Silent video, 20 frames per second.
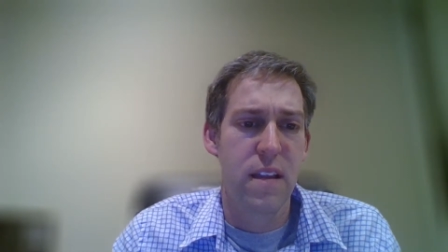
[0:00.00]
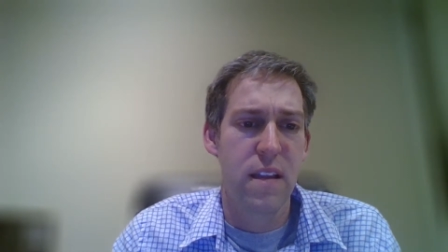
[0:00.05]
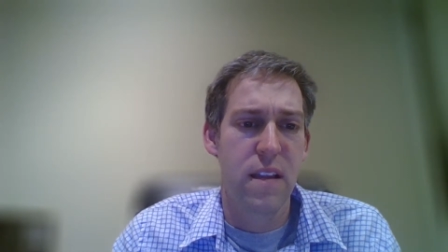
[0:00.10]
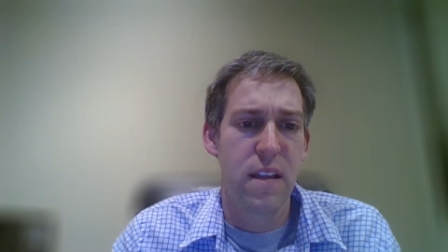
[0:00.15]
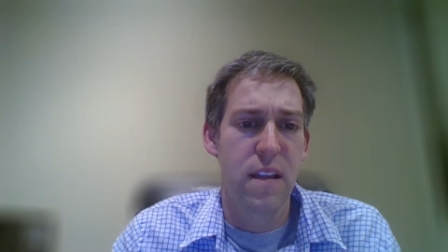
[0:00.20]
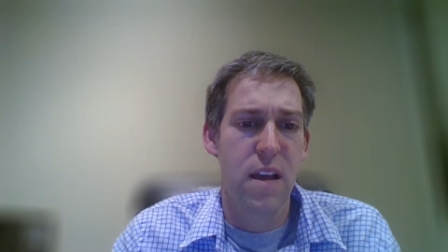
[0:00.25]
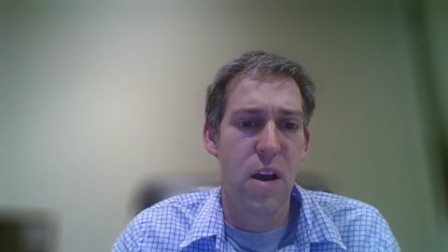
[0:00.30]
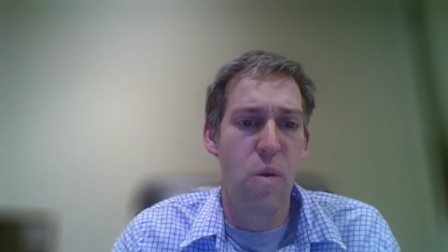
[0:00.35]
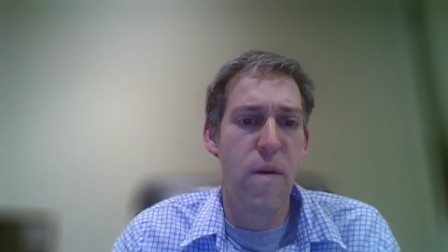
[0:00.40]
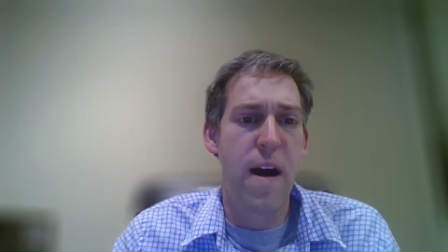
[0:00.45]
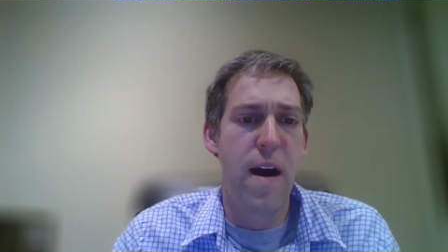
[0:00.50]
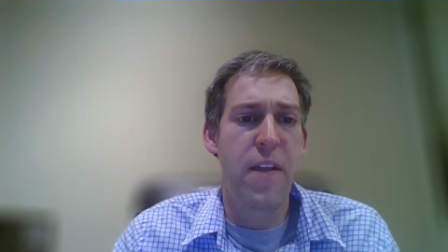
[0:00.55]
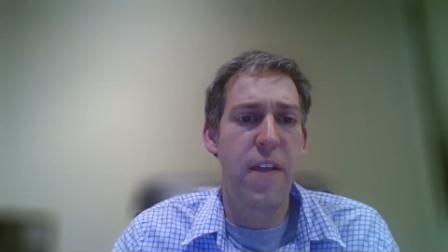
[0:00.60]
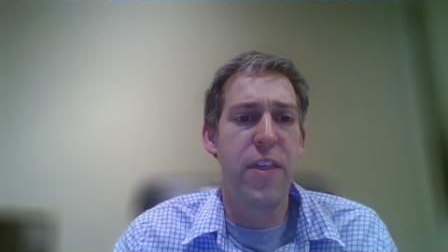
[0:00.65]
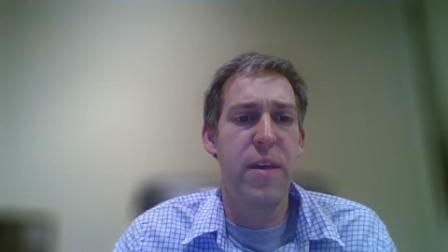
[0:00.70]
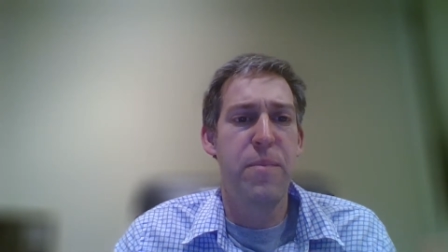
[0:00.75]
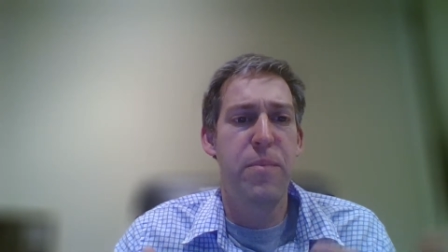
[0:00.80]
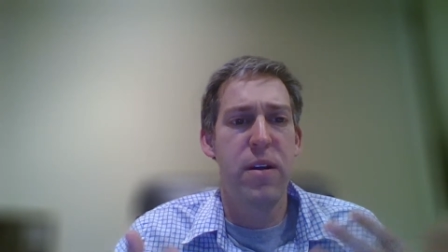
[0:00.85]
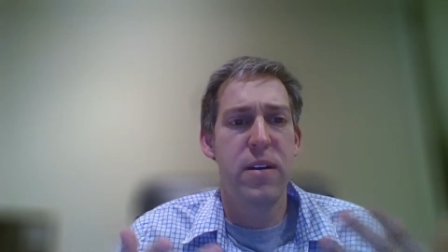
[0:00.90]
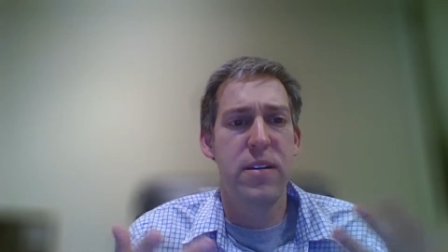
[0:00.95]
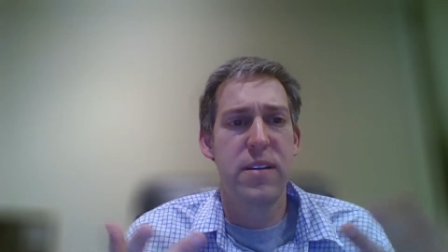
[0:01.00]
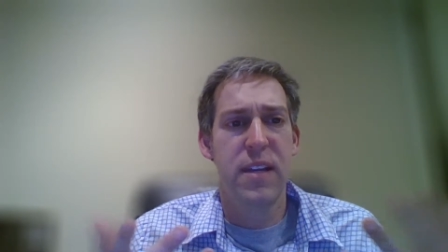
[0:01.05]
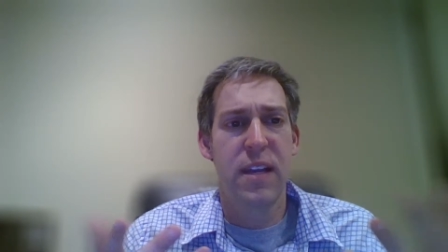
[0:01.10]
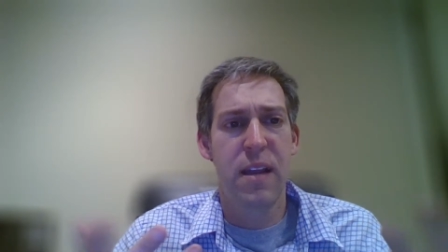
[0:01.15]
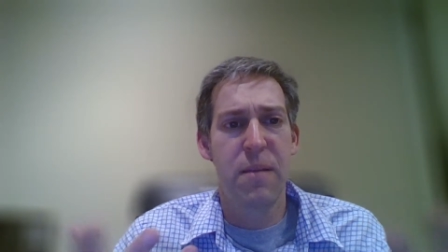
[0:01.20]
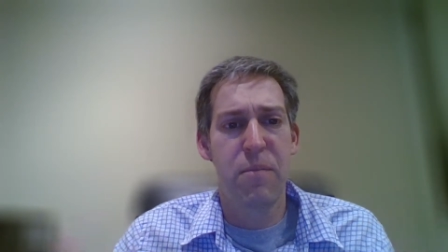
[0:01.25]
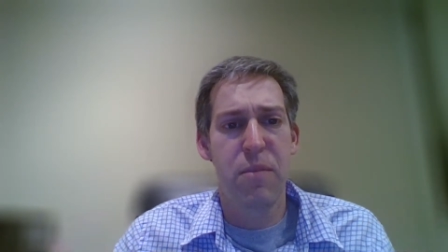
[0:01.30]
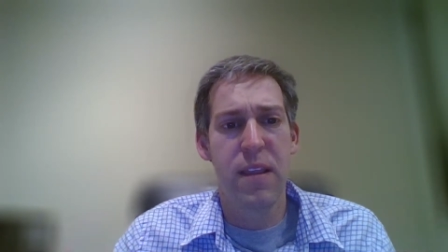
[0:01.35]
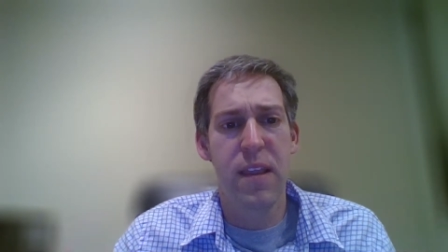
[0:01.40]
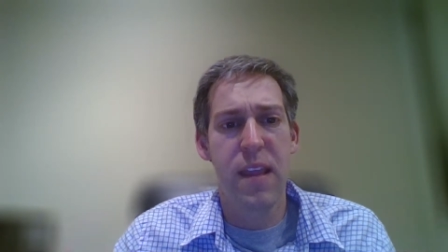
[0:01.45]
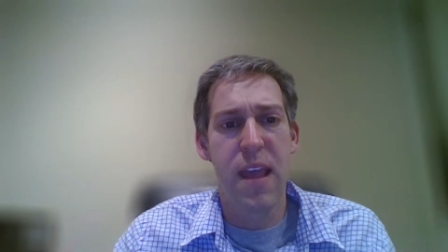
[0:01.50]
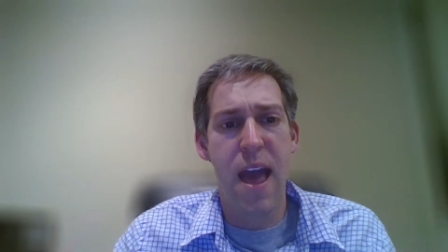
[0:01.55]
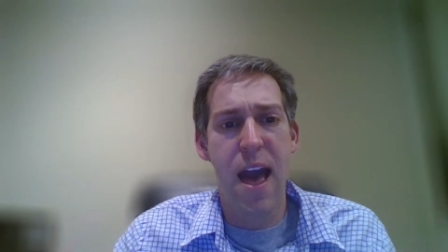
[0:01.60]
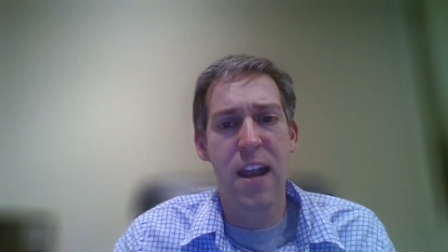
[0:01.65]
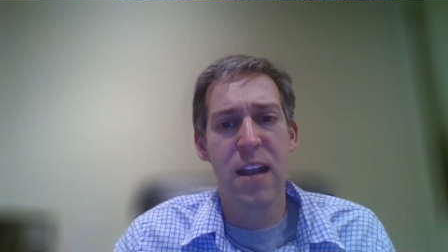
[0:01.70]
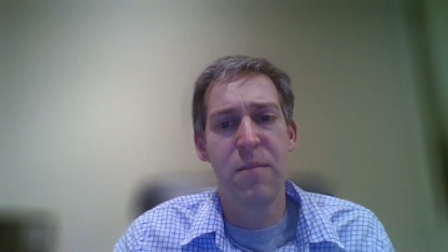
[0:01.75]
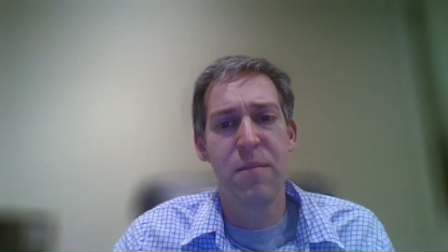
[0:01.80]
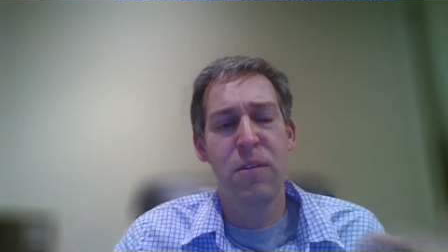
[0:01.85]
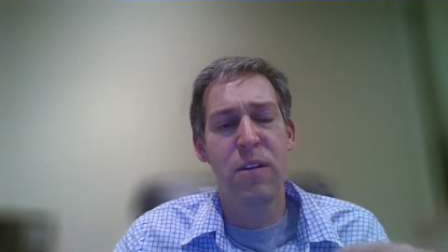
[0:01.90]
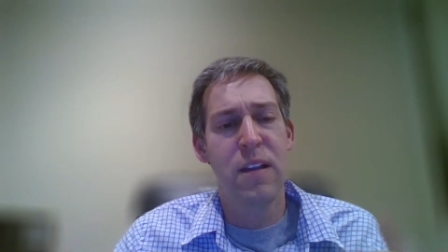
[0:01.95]
a wealthy person can bring the
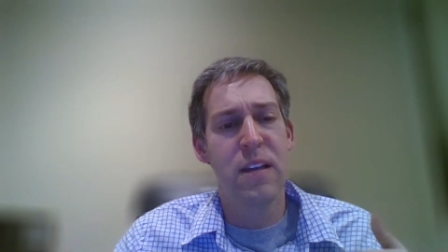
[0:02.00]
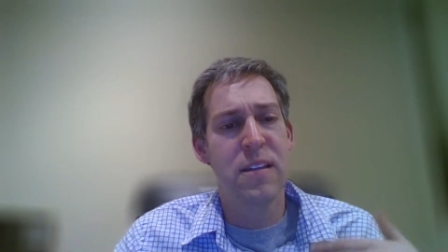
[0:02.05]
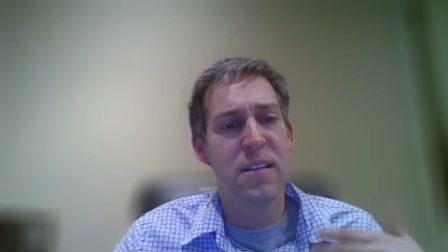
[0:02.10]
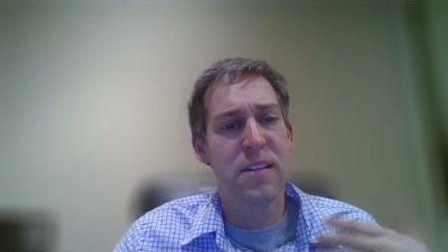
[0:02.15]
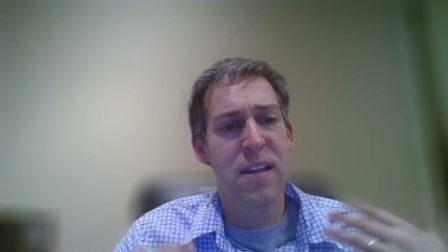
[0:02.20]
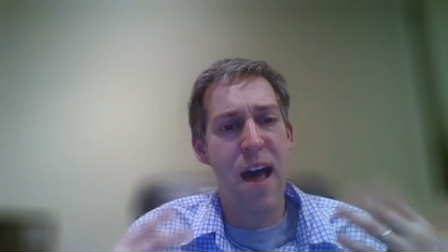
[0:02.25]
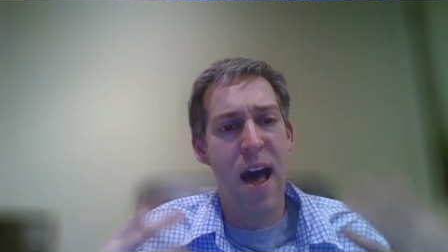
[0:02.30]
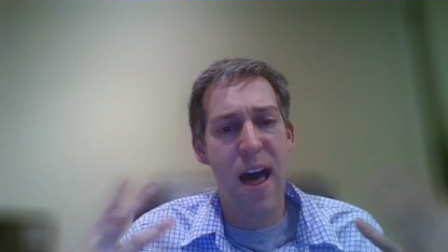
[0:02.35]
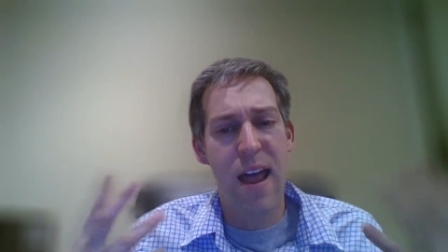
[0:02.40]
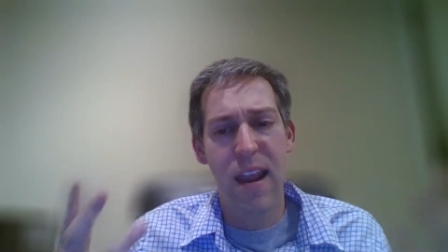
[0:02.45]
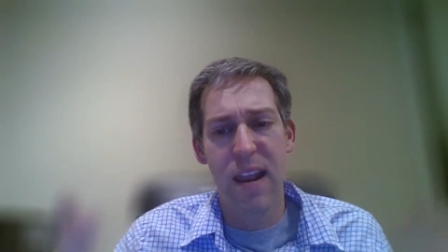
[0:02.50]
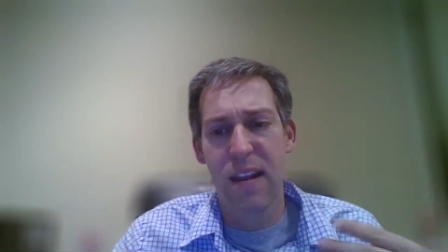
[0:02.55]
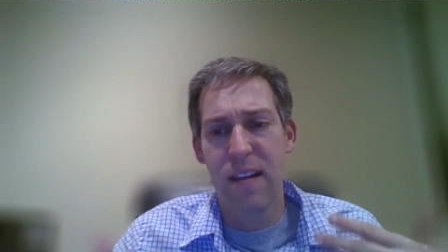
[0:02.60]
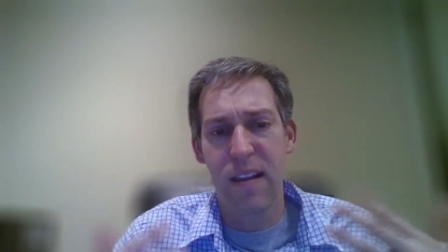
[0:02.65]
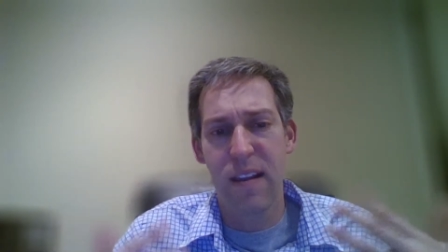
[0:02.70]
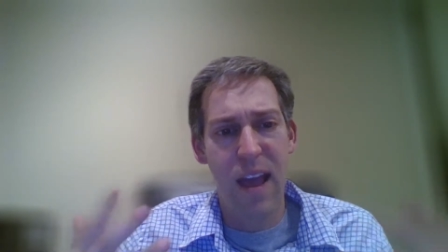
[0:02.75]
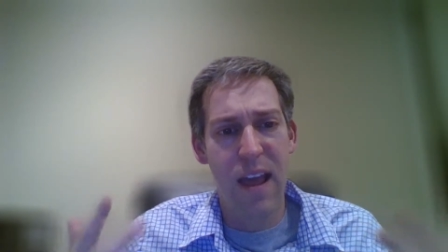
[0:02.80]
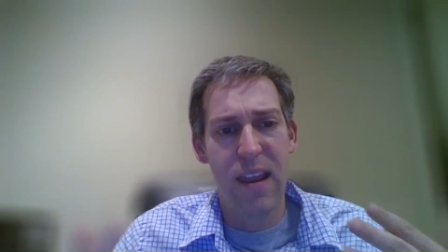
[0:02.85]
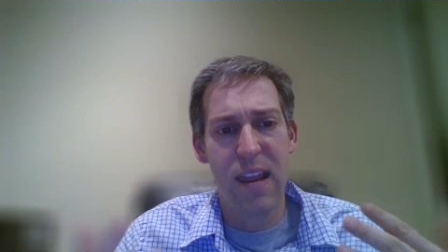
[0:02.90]
animal. It's not any